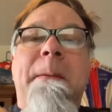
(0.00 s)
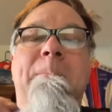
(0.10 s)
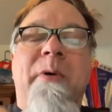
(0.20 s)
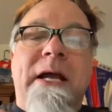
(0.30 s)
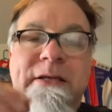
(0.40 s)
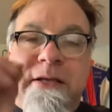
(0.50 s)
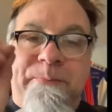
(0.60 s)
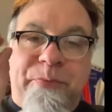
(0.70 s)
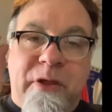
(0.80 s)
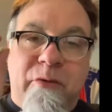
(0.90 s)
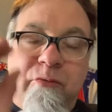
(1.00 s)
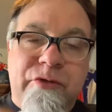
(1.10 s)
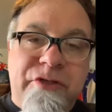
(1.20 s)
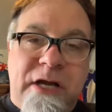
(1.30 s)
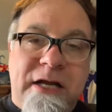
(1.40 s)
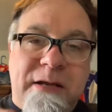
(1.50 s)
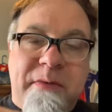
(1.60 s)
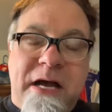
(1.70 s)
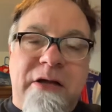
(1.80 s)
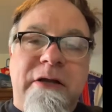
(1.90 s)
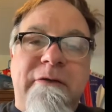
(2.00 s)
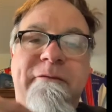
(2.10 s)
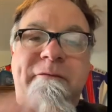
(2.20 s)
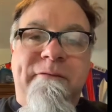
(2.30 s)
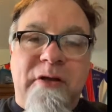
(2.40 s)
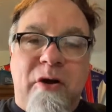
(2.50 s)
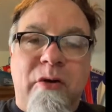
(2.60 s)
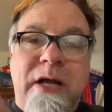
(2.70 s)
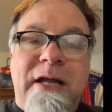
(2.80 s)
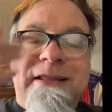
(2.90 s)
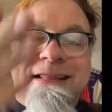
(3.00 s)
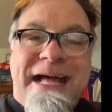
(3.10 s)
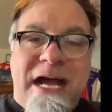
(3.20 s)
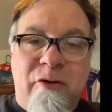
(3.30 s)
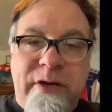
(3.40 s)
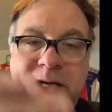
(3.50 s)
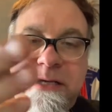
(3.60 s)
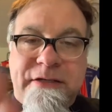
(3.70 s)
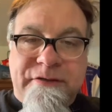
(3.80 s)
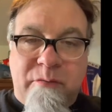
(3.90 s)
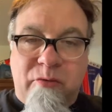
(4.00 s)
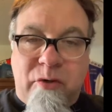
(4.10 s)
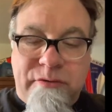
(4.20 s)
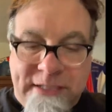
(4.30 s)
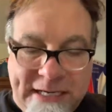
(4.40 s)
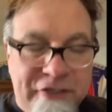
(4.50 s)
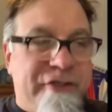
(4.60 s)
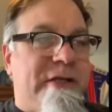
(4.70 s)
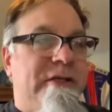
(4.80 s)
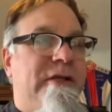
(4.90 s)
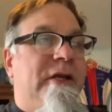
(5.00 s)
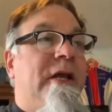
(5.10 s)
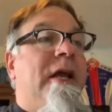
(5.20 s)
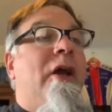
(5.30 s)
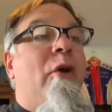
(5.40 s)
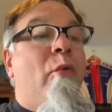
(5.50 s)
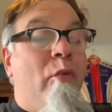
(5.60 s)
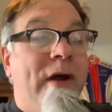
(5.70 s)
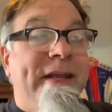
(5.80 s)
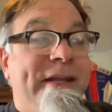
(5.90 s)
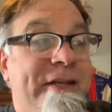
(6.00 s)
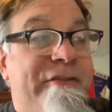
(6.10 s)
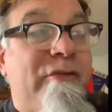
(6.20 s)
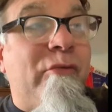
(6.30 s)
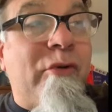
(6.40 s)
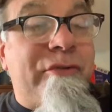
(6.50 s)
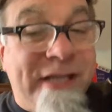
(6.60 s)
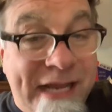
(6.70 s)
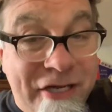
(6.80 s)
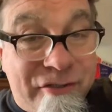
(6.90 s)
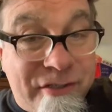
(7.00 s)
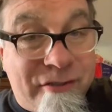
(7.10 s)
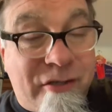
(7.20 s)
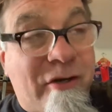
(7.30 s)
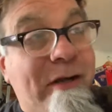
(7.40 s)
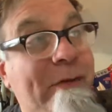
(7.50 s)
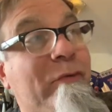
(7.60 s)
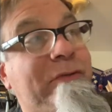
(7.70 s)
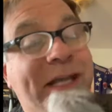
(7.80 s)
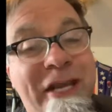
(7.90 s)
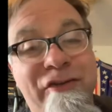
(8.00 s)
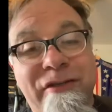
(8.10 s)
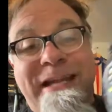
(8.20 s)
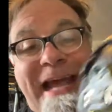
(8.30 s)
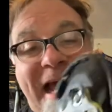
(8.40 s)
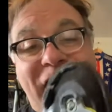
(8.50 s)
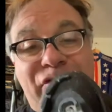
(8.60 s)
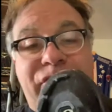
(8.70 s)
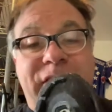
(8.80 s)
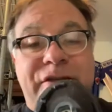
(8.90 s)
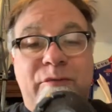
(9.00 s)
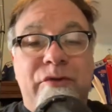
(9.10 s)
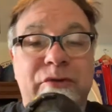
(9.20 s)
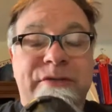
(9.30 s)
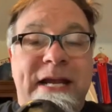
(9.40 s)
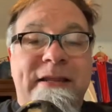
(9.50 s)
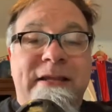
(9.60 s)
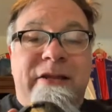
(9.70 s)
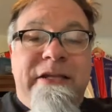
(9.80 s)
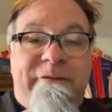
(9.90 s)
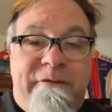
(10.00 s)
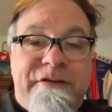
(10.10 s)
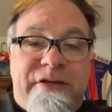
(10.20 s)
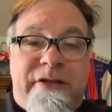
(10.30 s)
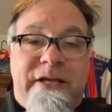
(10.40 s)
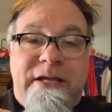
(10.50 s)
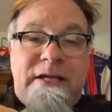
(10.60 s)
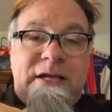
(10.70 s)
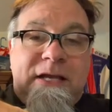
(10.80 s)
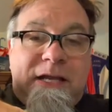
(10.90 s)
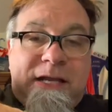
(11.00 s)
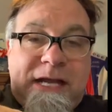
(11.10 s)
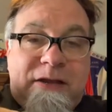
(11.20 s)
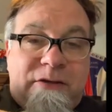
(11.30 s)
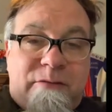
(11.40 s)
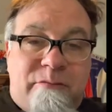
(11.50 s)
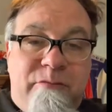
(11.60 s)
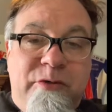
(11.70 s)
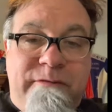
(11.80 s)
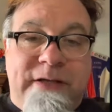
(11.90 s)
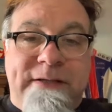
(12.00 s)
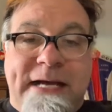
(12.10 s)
but we're talking about float allowing some rotation. What is rotation, though? Rotation actually is when you take the cleat physically and I move it.